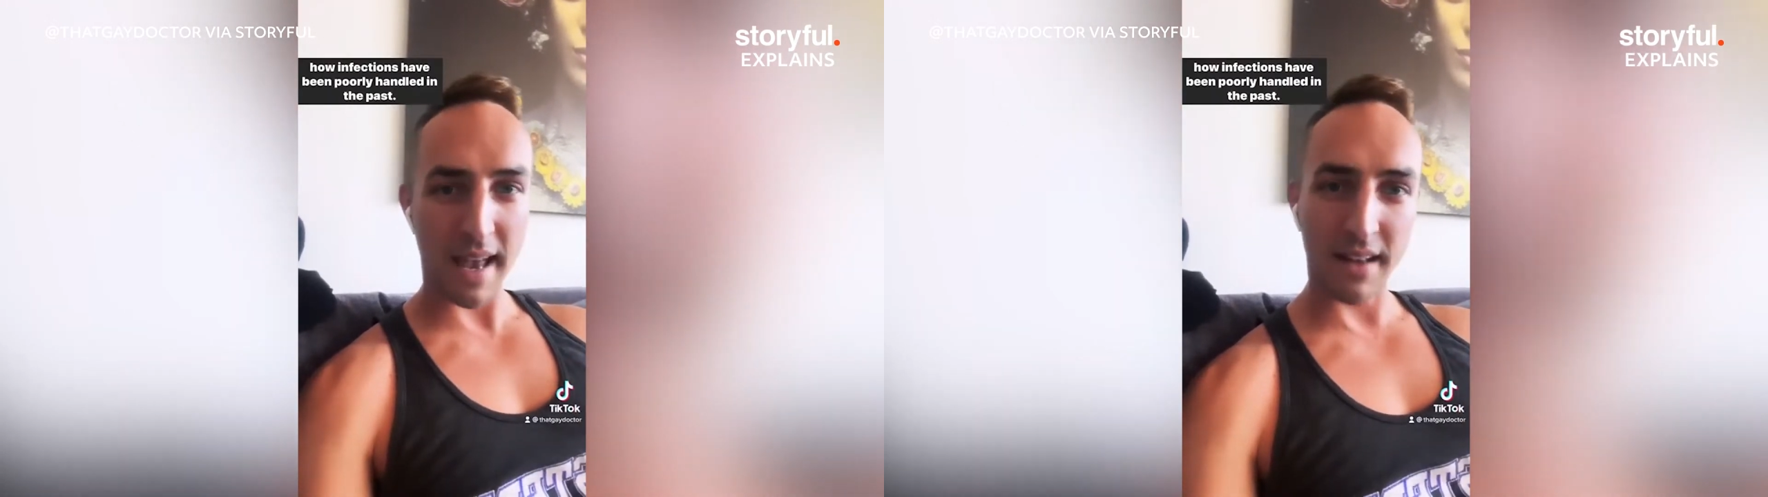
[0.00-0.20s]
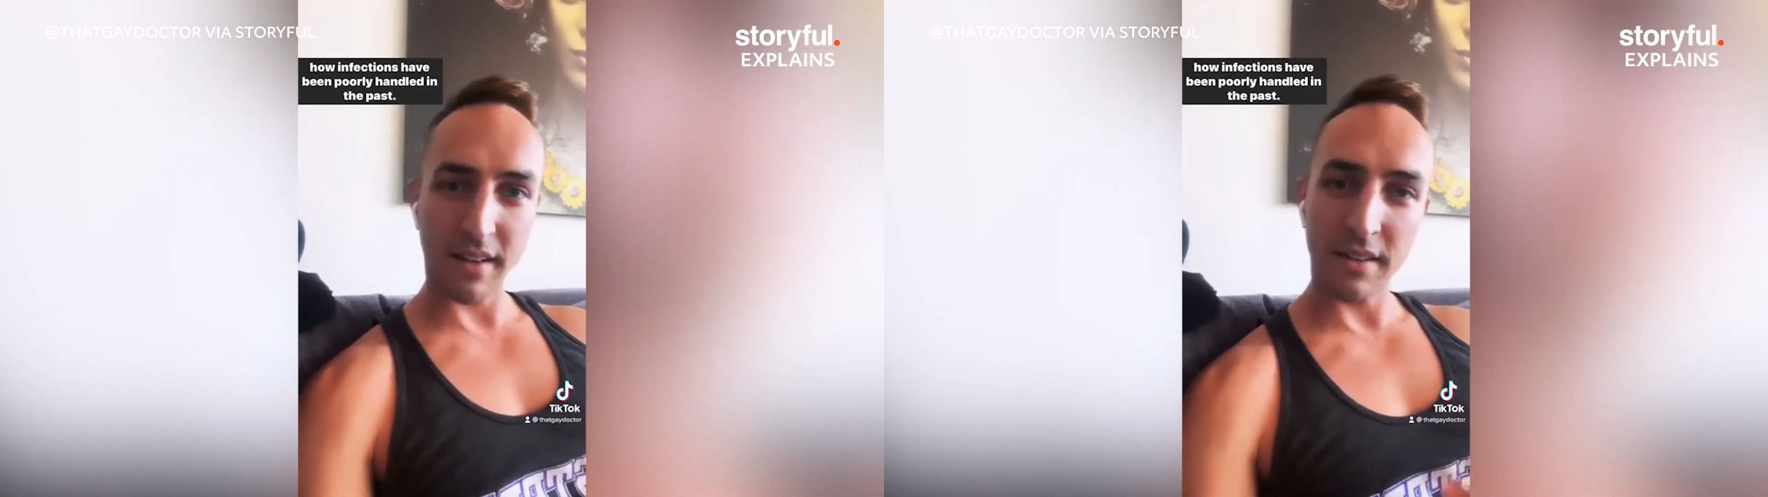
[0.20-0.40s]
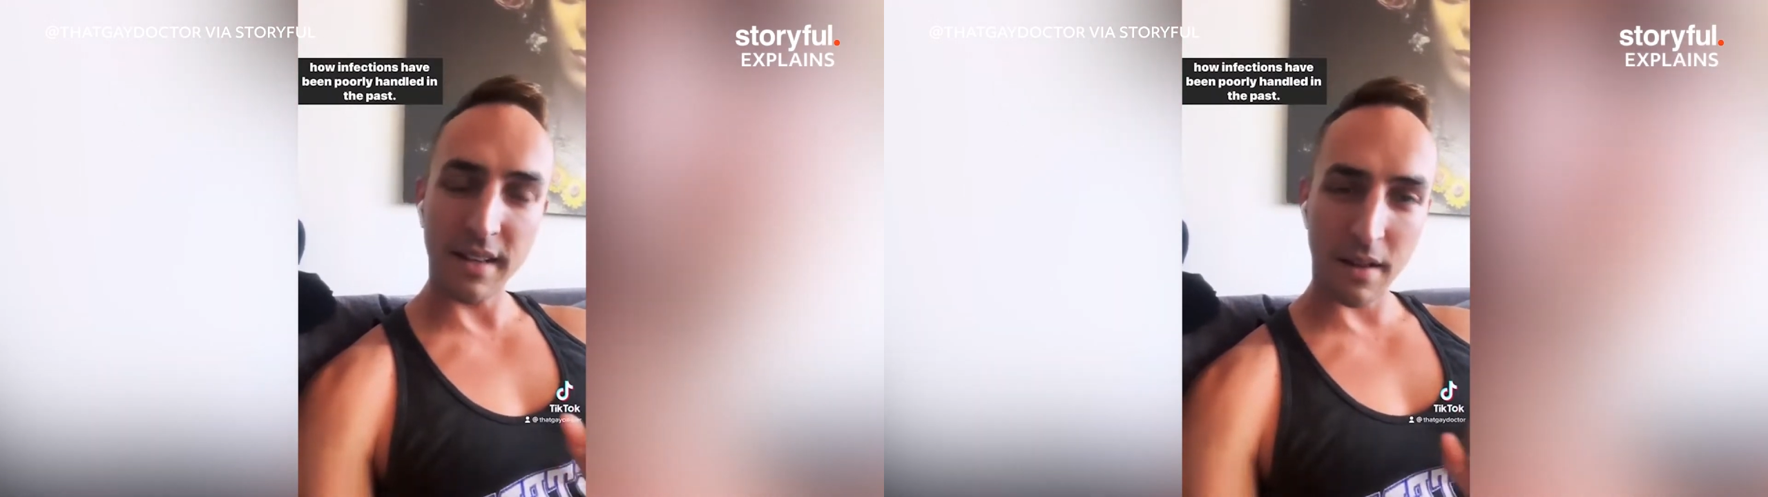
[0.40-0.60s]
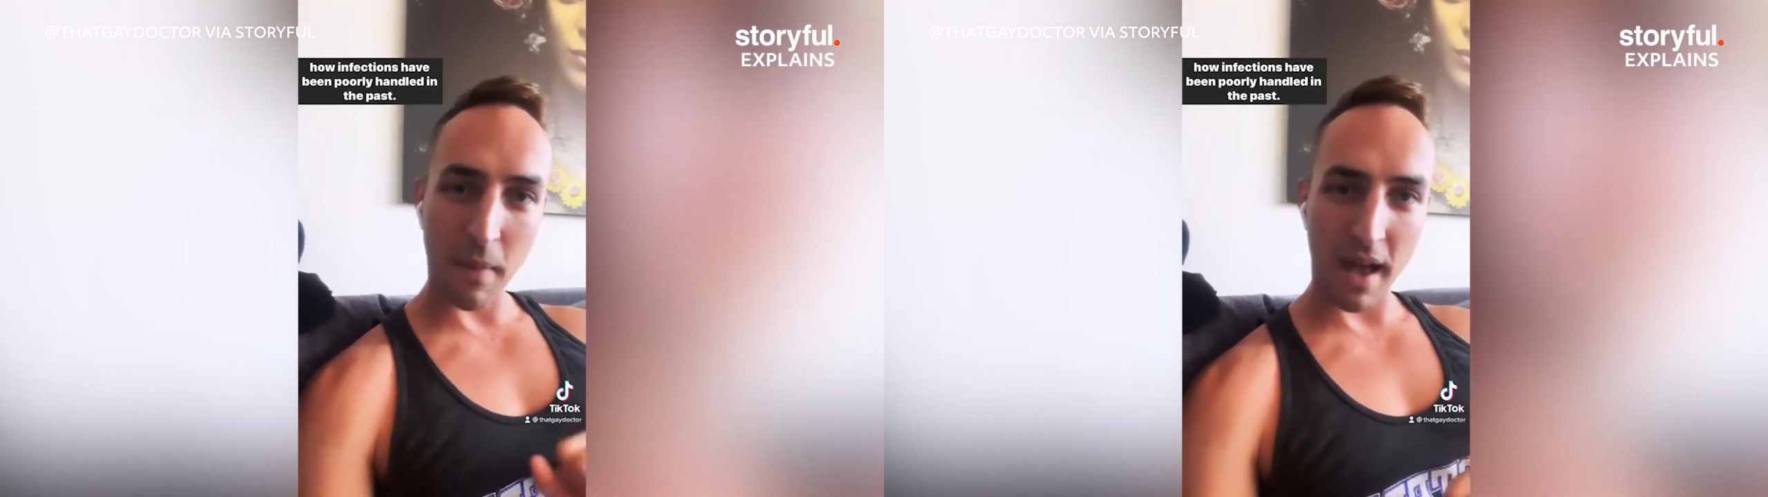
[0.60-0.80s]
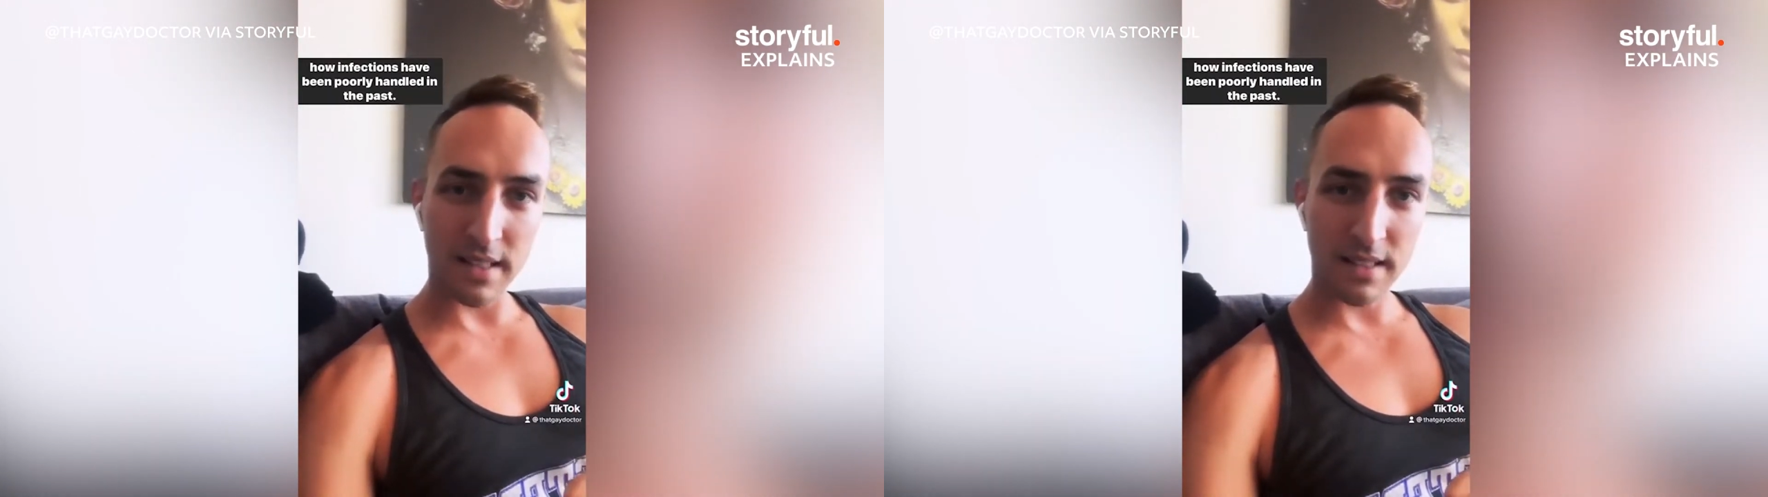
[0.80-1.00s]
handled in the
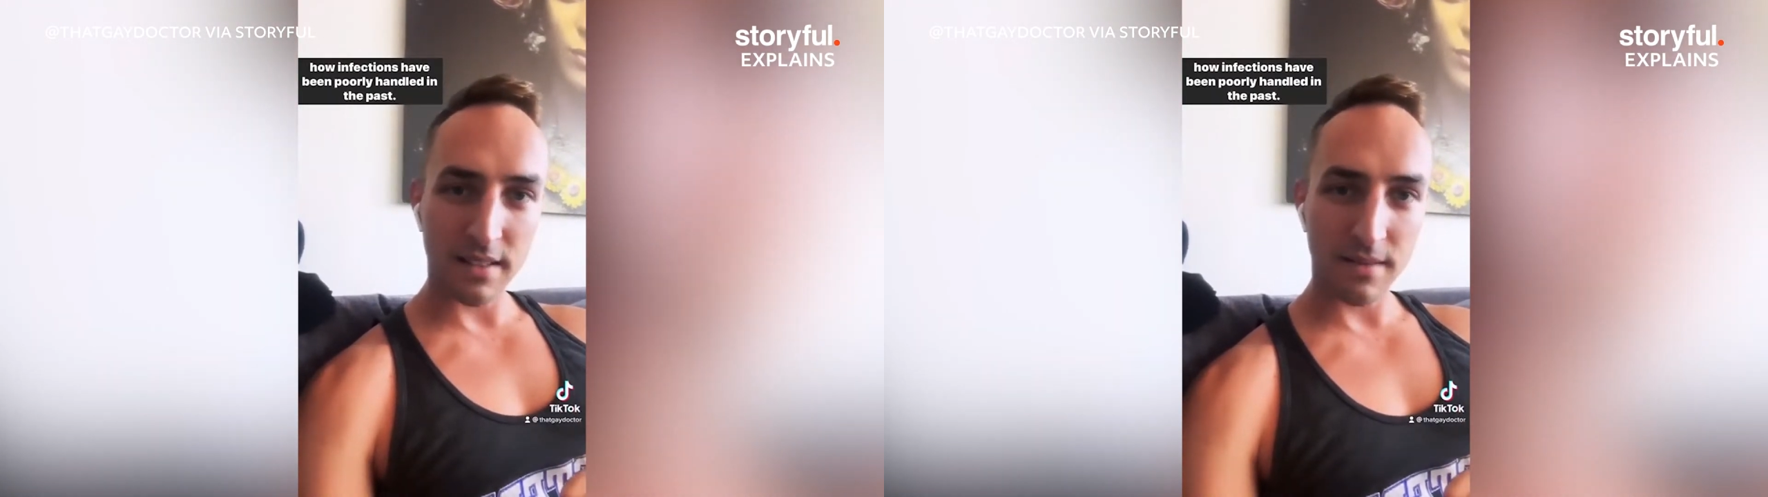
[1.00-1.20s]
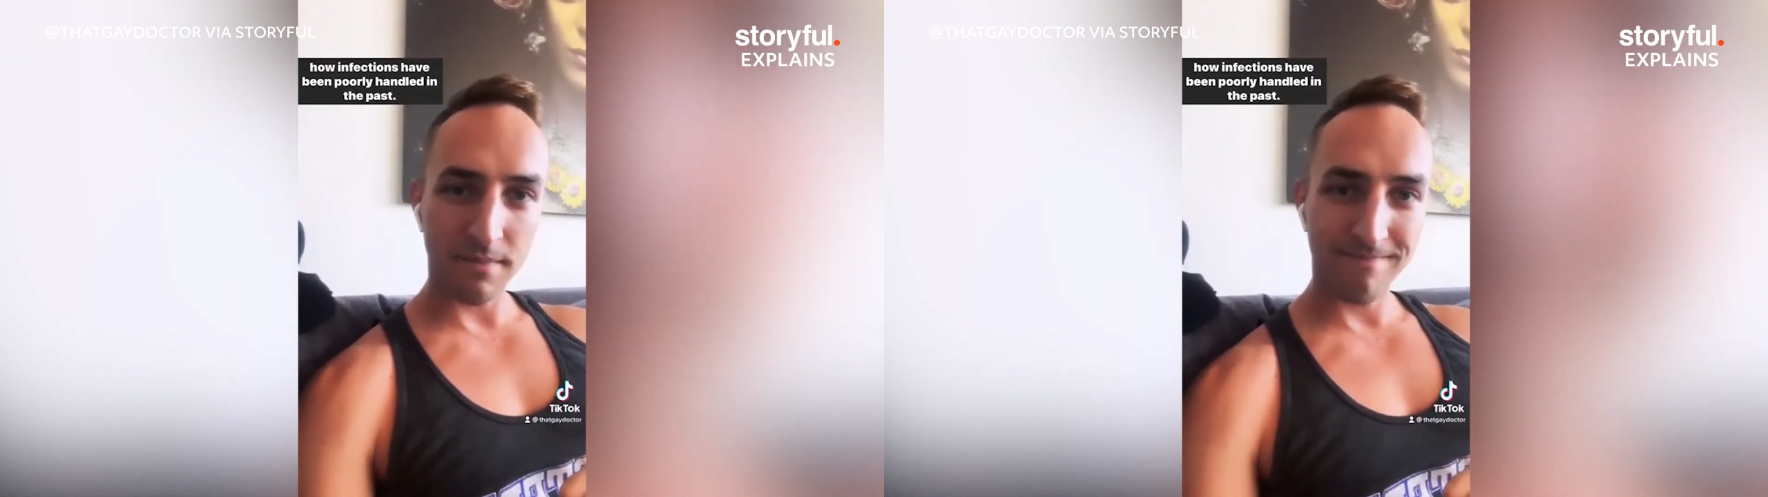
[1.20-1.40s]
past.